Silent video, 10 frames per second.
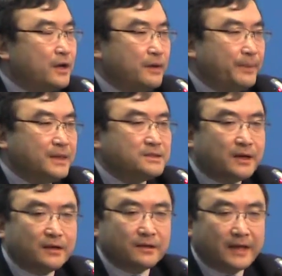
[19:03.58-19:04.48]
based
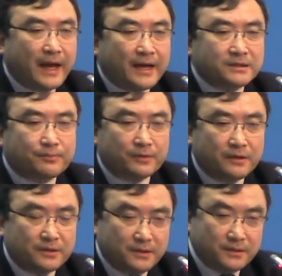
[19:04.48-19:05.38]
on the
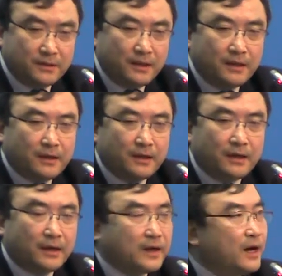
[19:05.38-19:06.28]
export
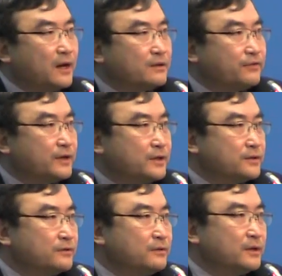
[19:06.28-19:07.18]
account
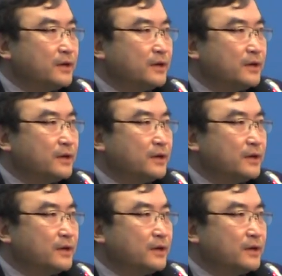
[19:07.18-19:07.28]
for